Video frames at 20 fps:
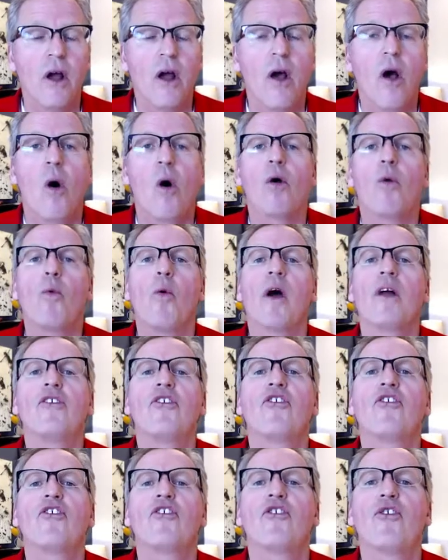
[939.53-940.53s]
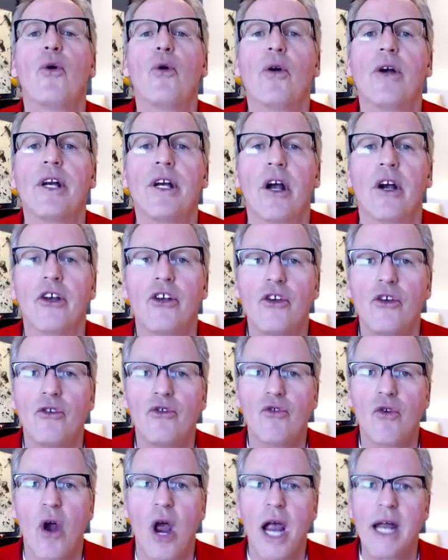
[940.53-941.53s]
Or what story are you
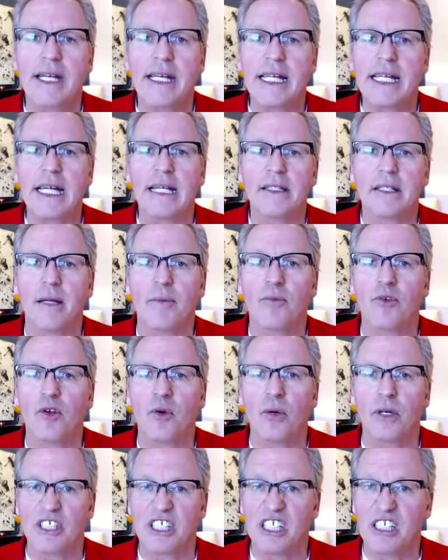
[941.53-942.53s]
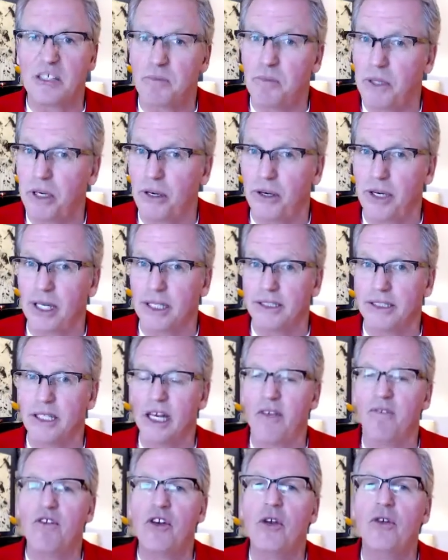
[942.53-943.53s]
trying to get them to experience?
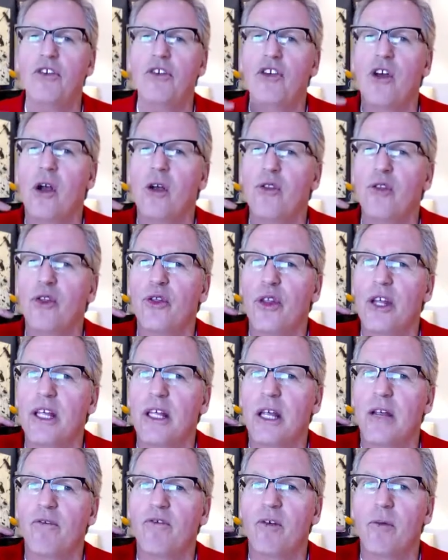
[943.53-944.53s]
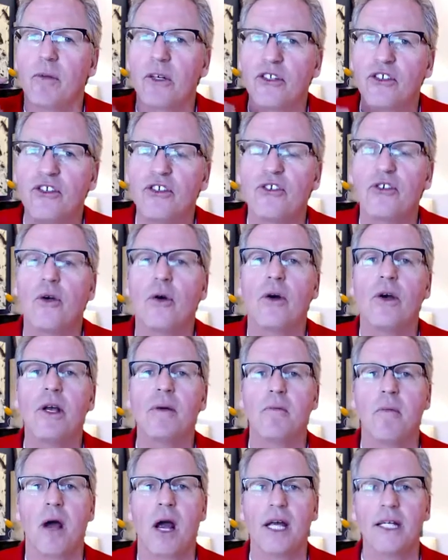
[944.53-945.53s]
If you start thinking from a story
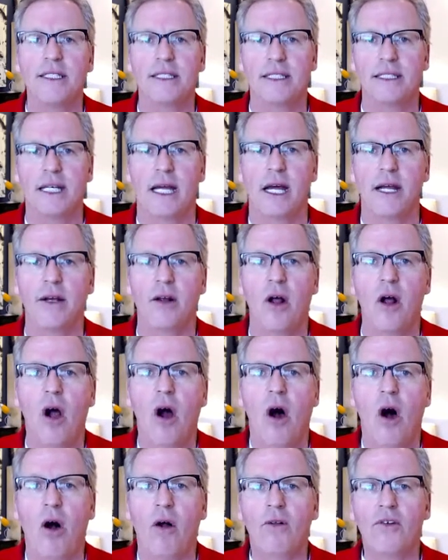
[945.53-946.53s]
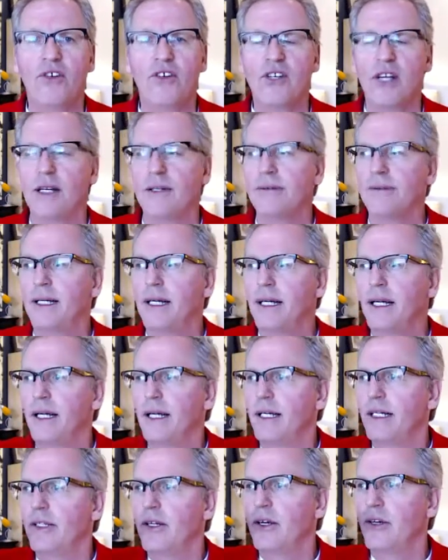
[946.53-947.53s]
mindset, all of a sudden,
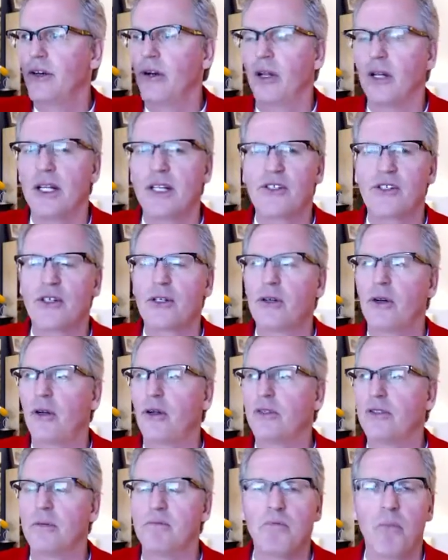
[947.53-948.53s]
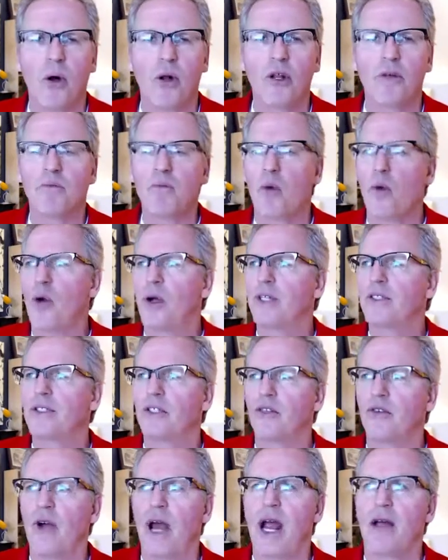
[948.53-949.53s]
your listicles and bullet points
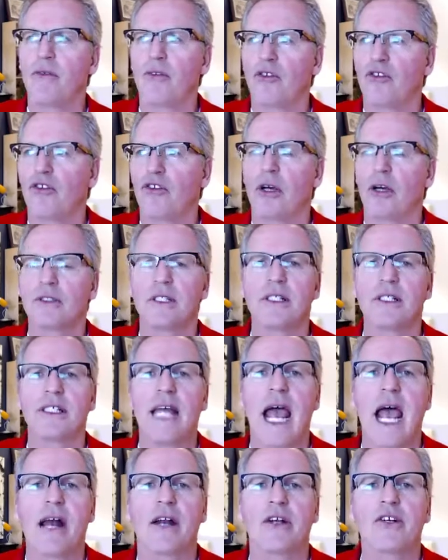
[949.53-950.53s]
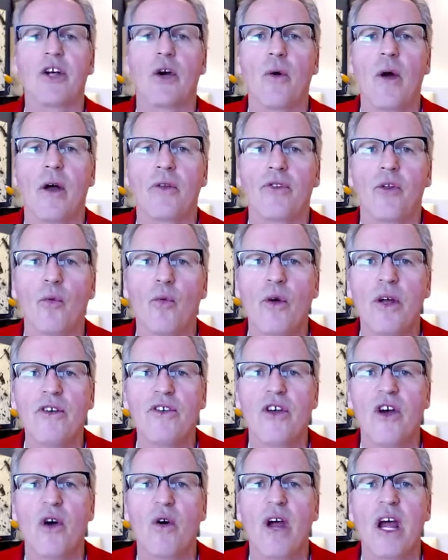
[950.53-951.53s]
and graphs and charts and data go out the
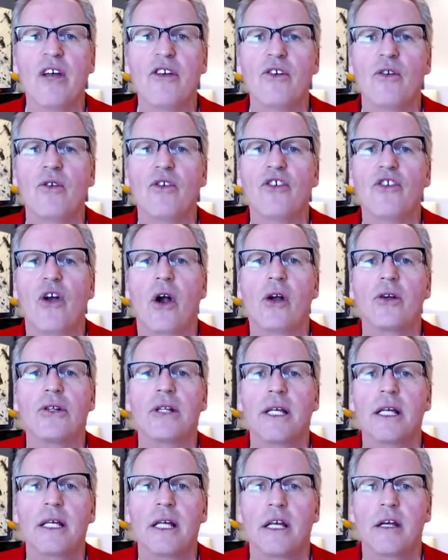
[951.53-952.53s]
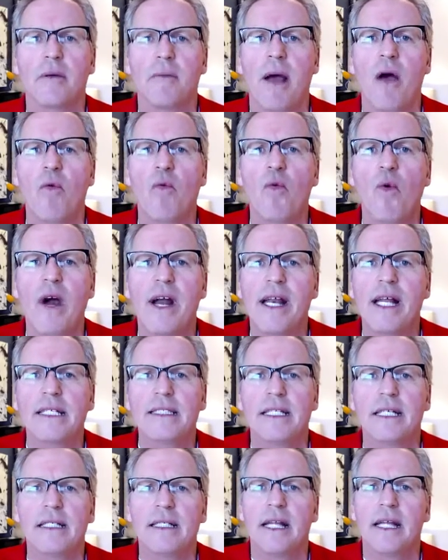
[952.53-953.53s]
window, and you start thinking about what
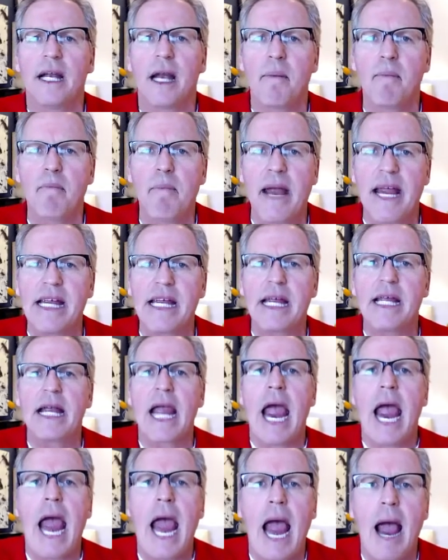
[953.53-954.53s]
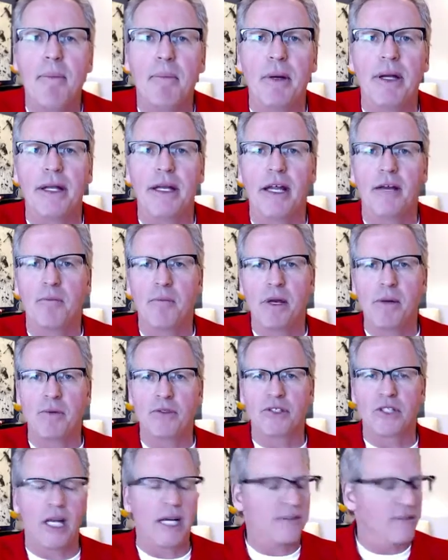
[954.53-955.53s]
is it that I'm making happen in
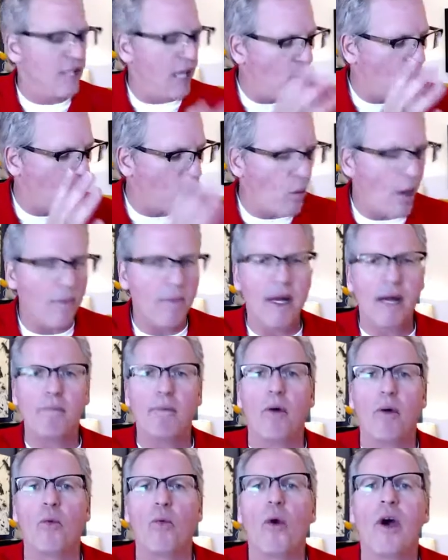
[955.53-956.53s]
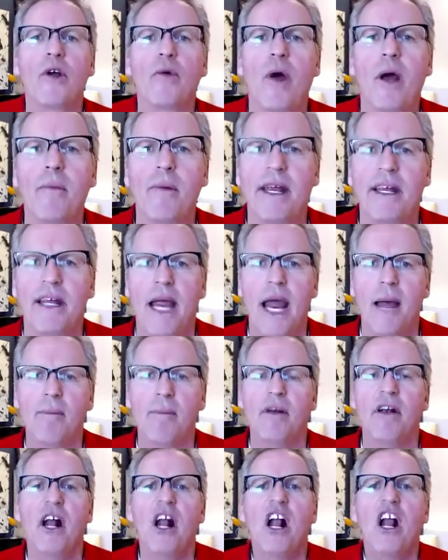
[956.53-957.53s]
people's lives? Not what do I make, but what do I make
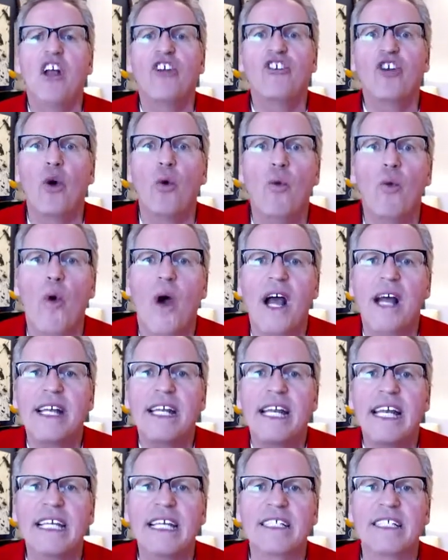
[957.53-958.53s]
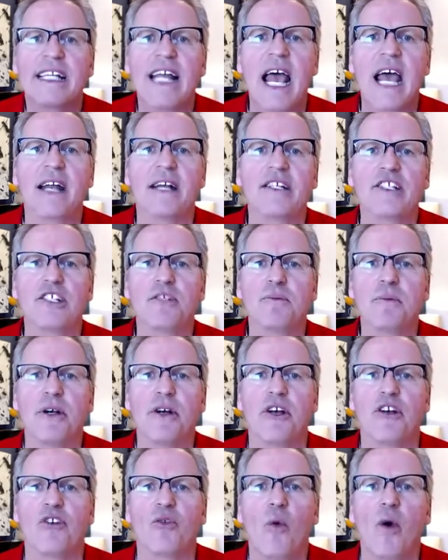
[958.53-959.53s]
happen? So what is that
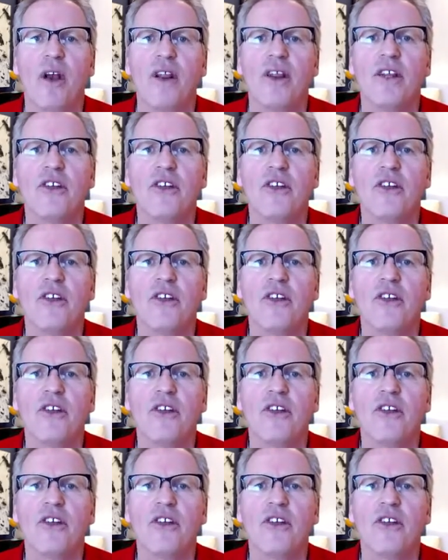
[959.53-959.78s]
experience? What are the